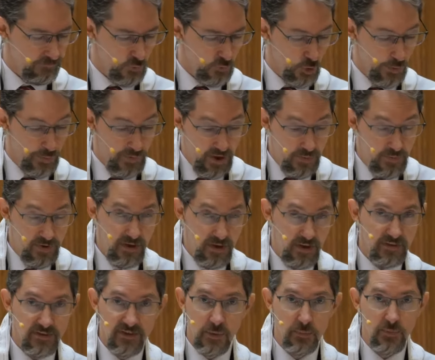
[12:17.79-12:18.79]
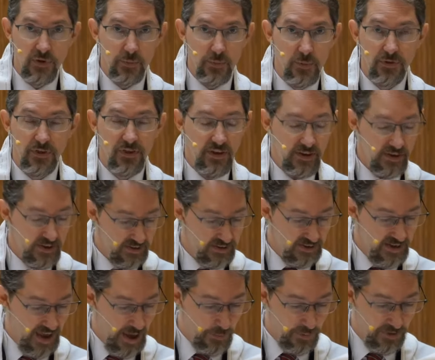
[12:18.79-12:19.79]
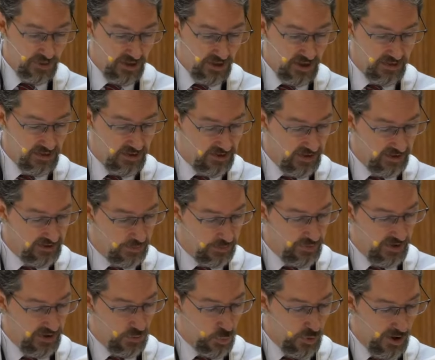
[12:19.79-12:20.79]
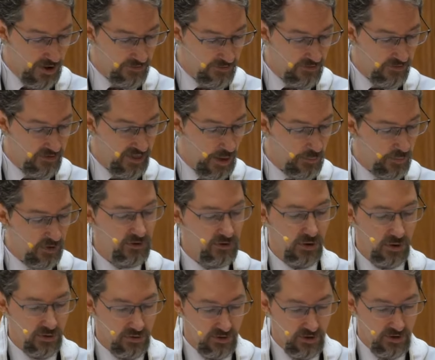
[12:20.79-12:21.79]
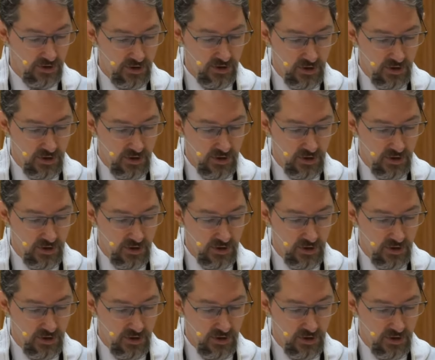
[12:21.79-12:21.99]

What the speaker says: Or maybe, as some people think, it's an epithet that doesn't mean wife of Lapidot,